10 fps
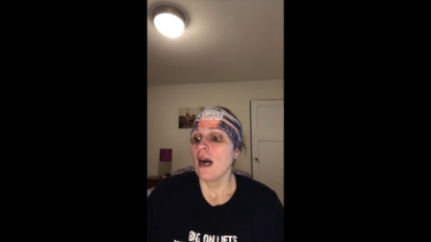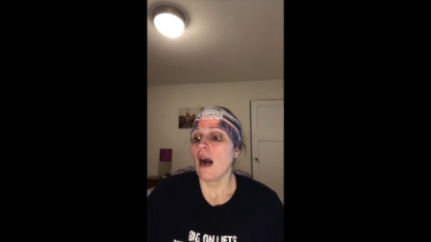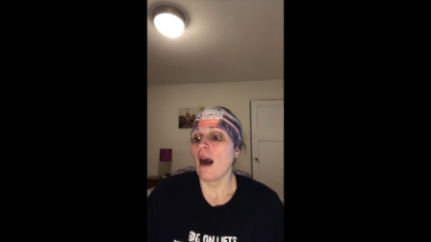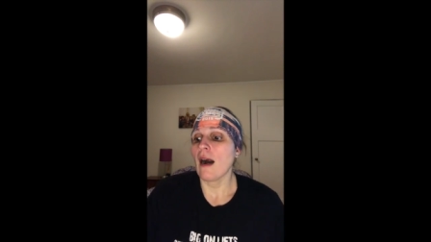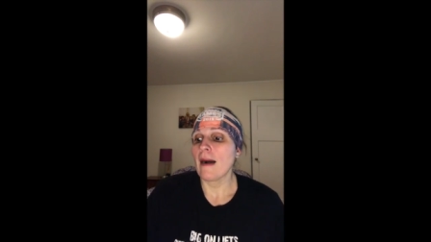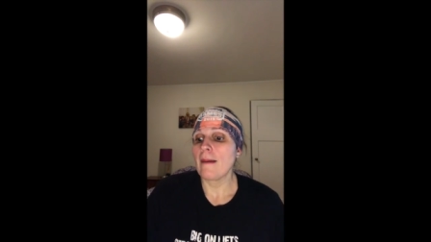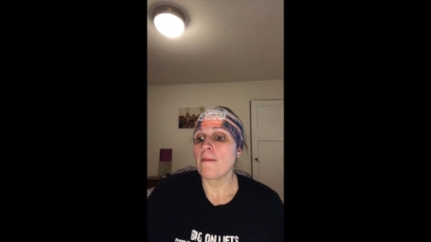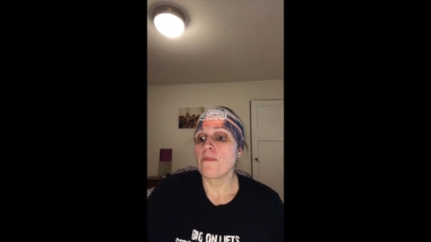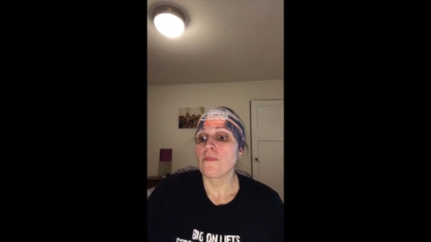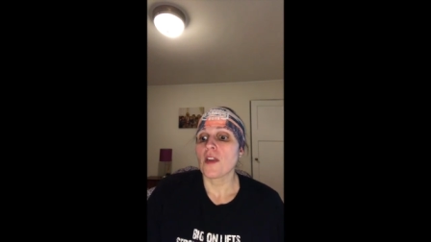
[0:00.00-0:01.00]

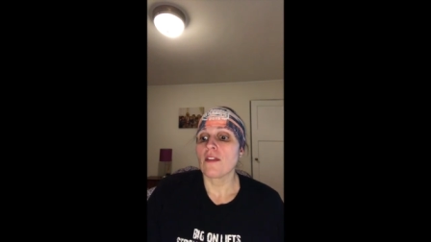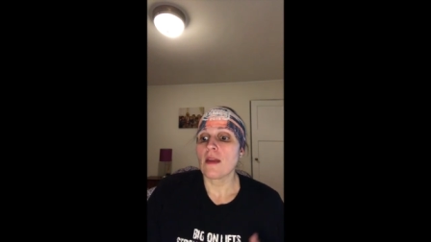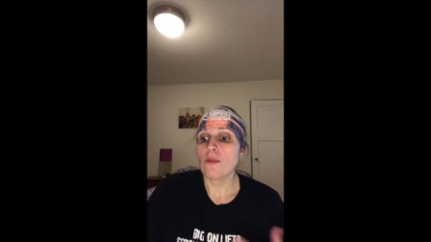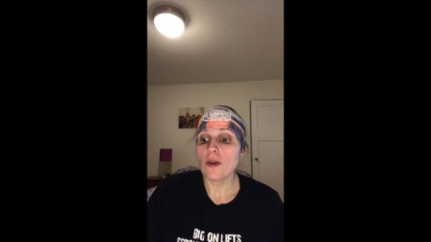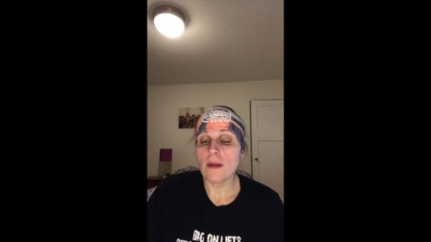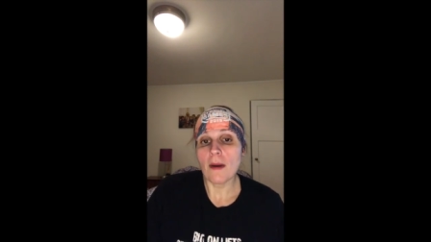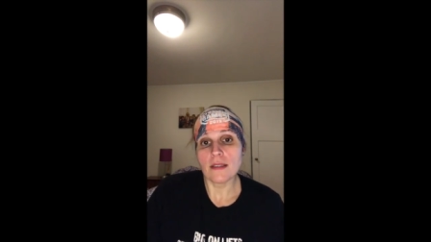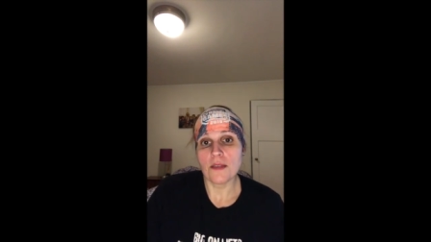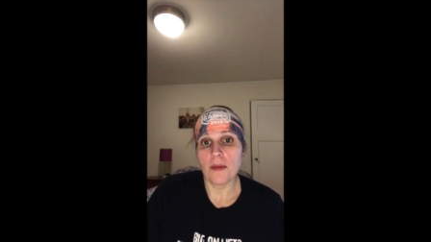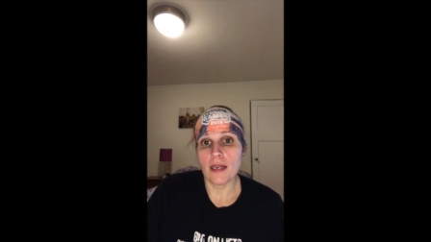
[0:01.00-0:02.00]
Um, they put him on
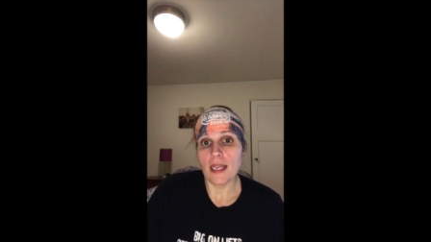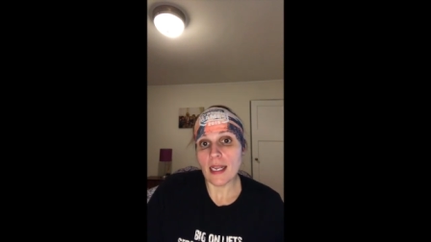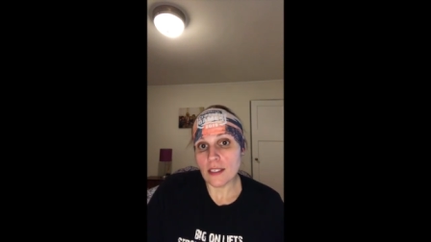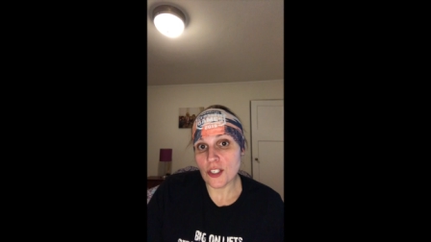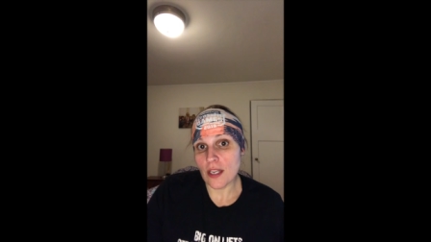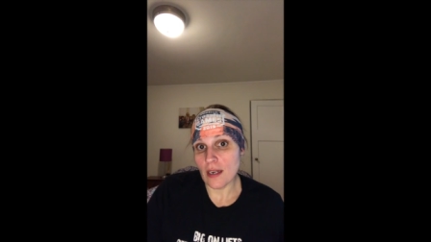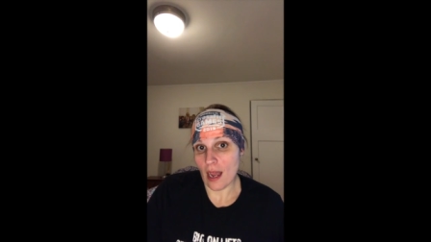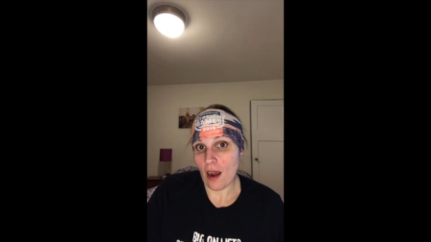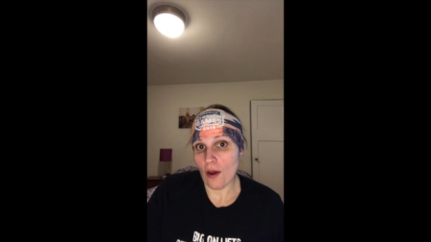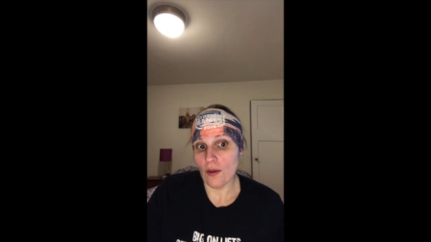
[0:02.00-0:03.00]
some medication
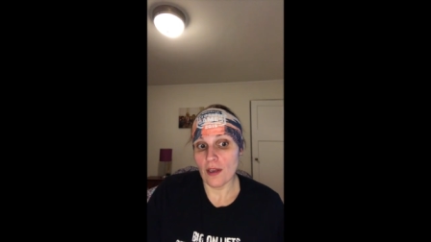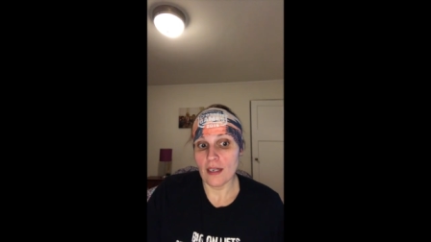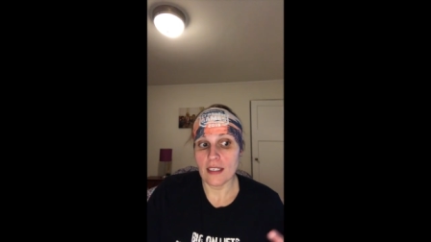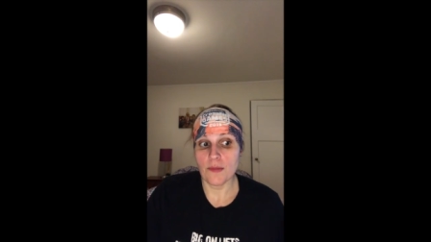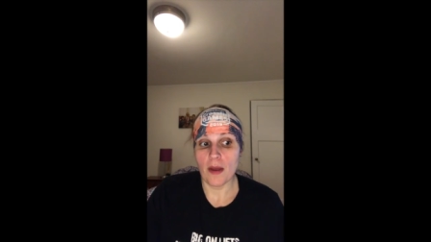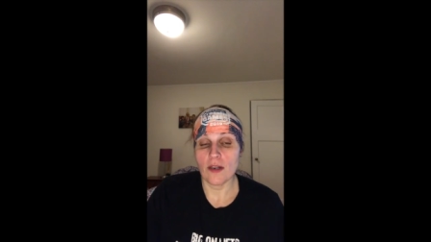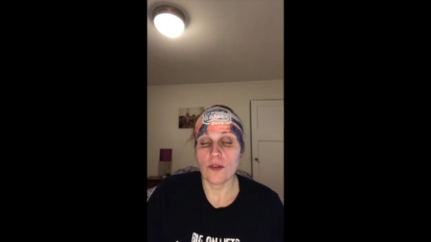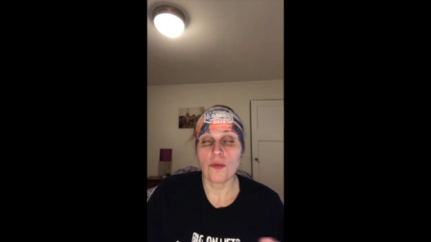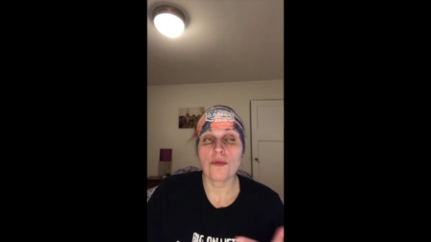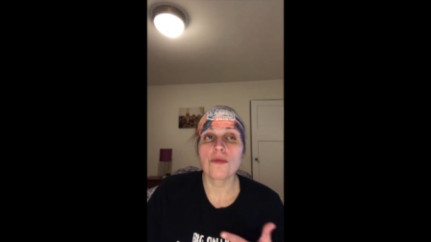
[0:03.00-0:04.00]
now and he's been
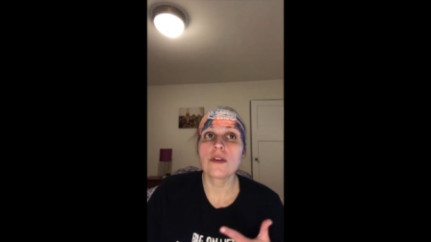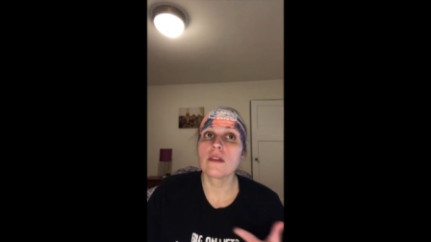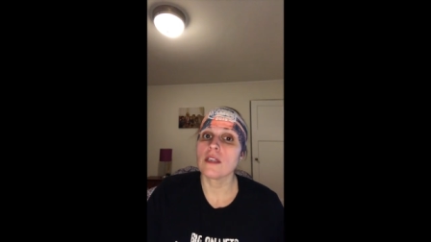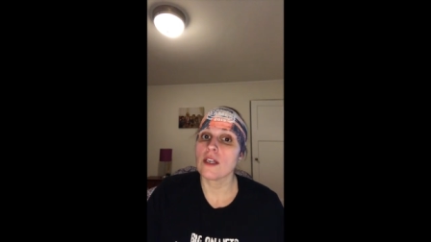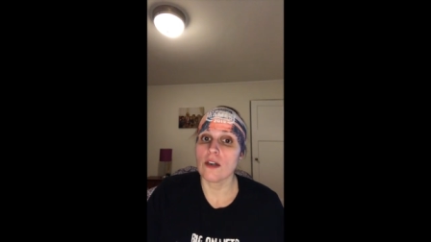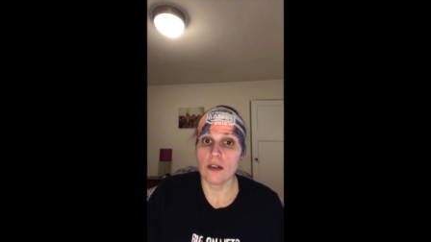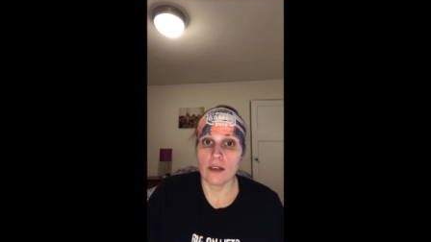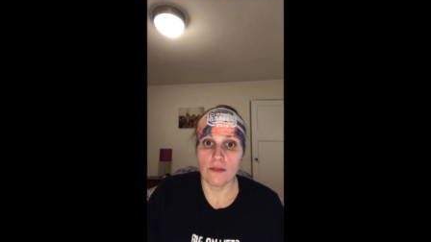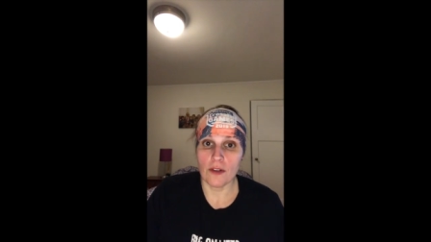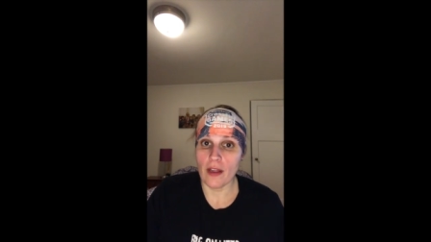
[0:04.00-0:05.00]
really good
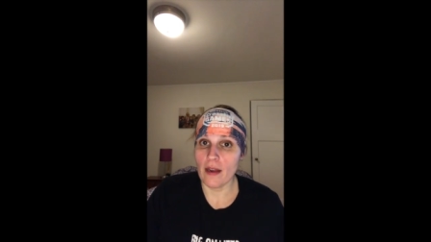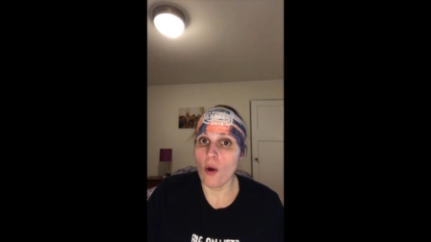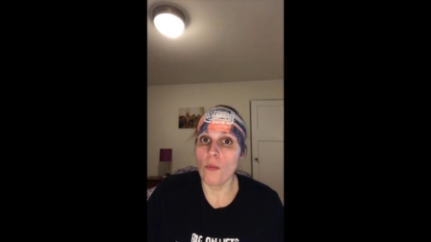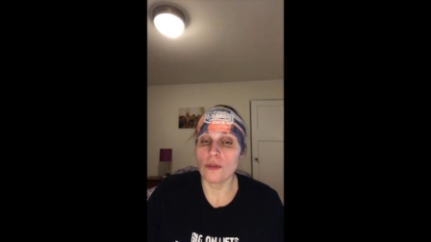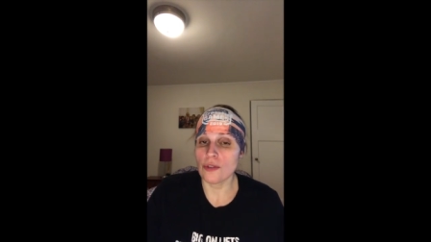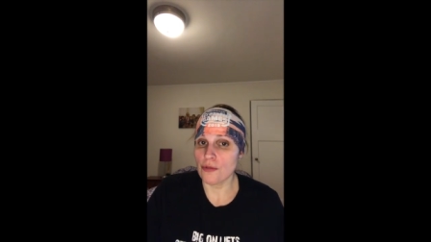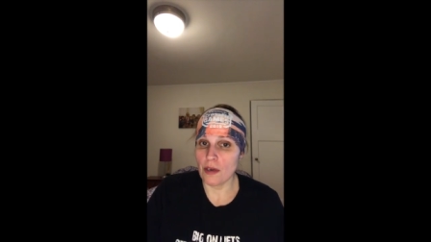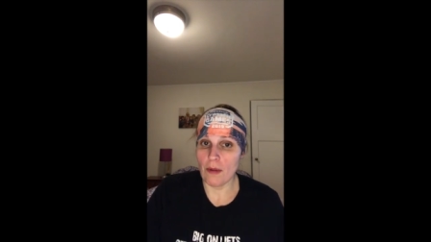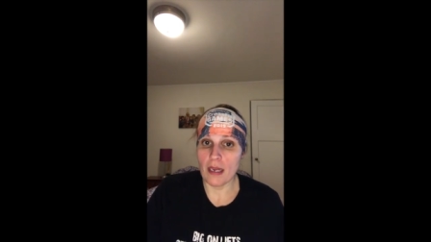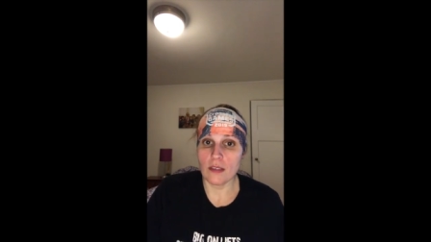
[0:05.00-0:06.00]
for like almost 3
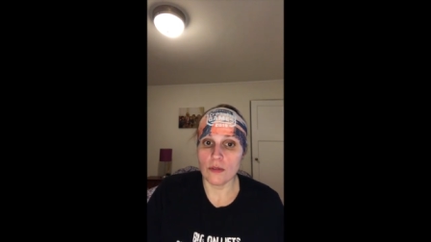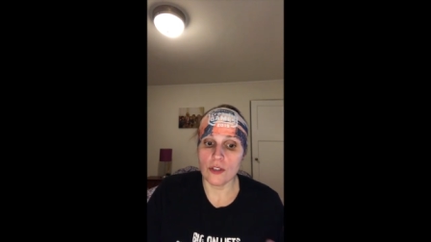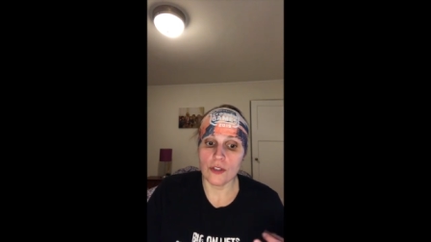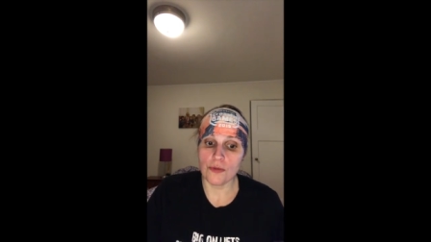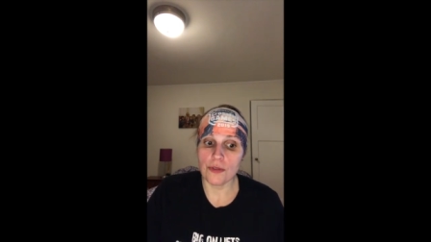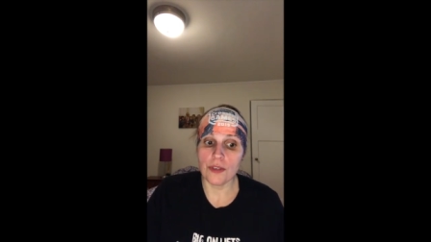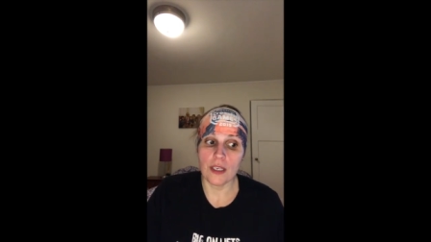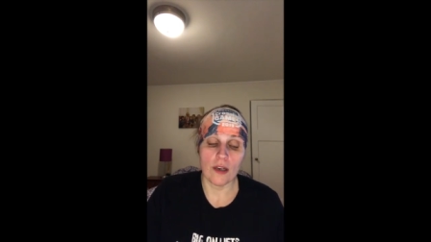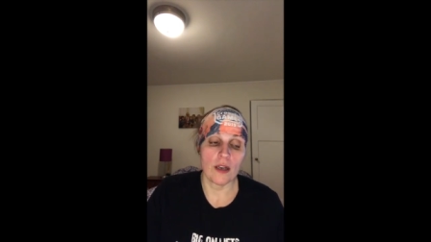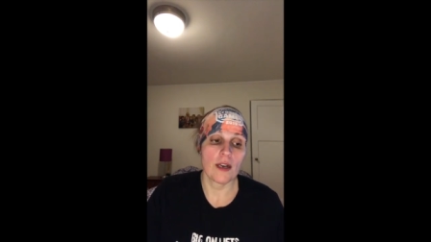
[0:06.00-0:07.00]
weeks, which is really
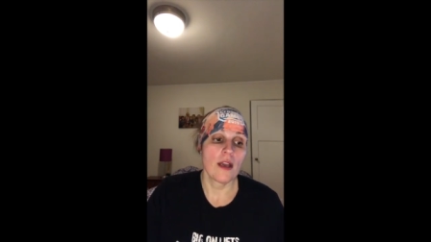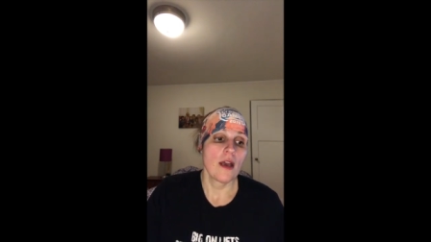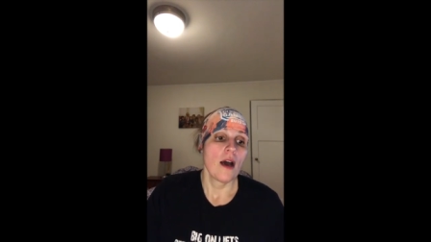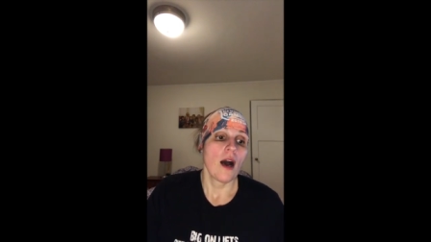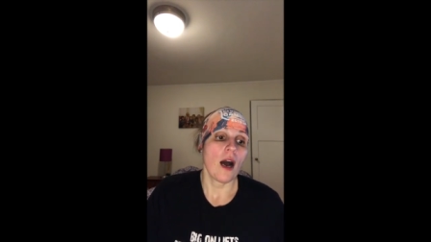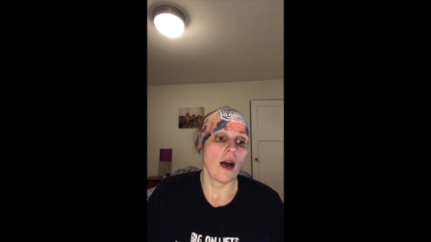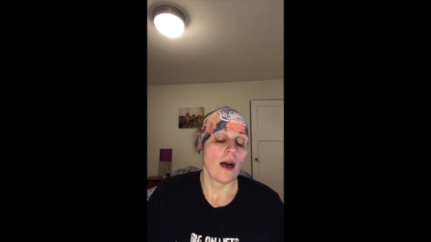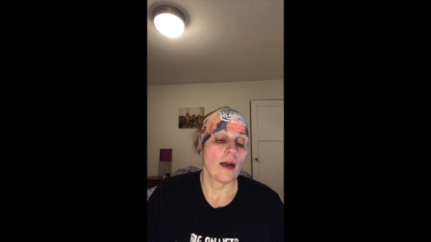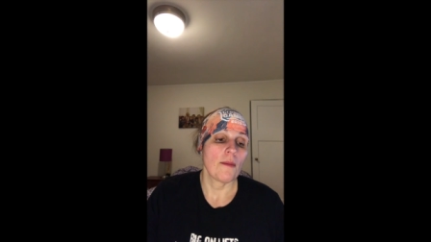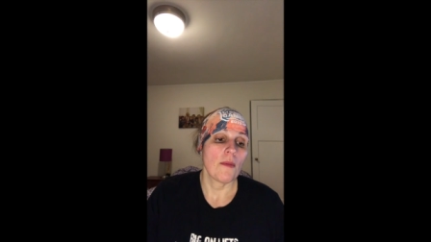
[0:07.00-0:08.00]
good.
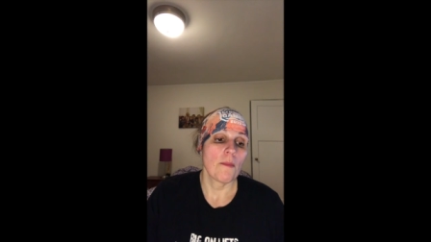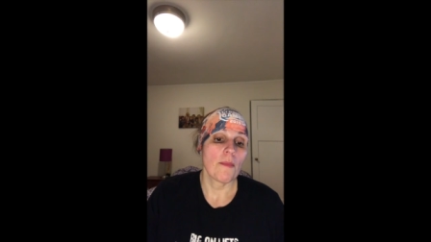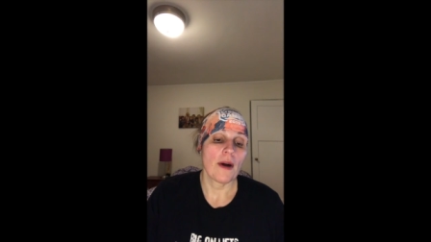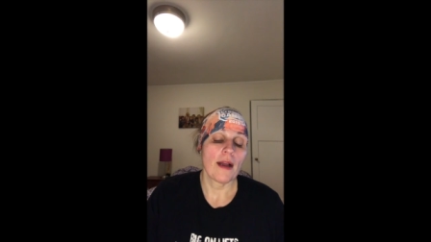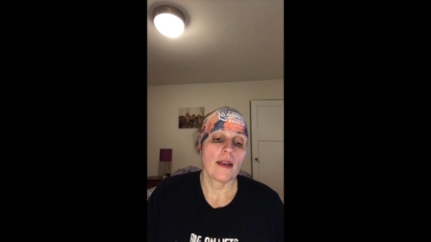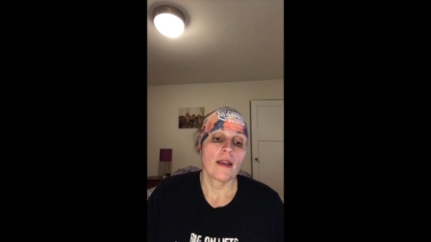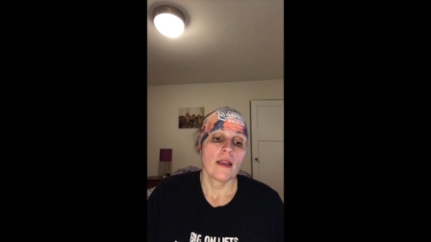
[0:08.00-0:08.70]
Um, but